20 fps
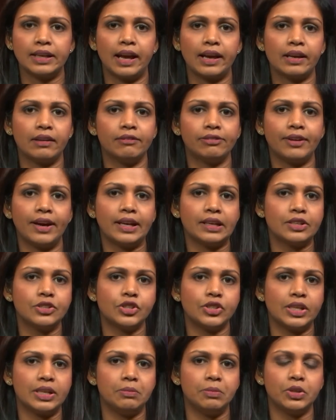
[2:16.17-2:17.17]
I can find a
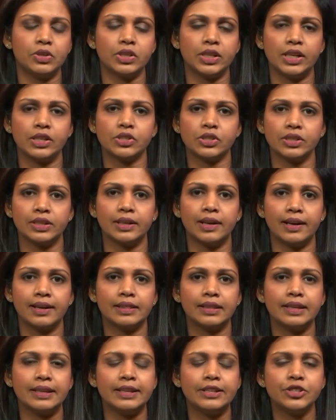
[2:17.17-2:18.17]
gene mutation
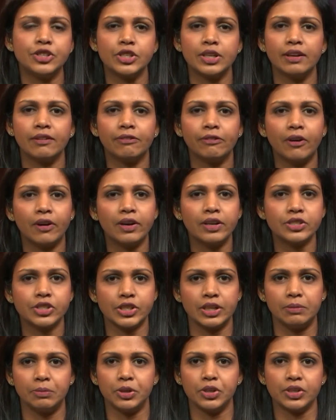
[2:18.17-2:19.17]
like the EGFR
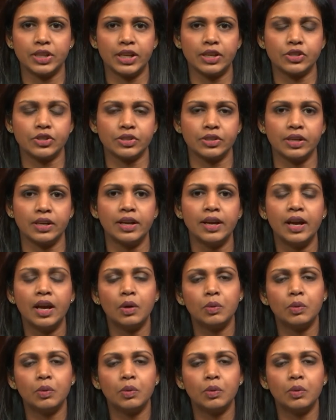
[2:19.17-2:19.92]
gene mutation,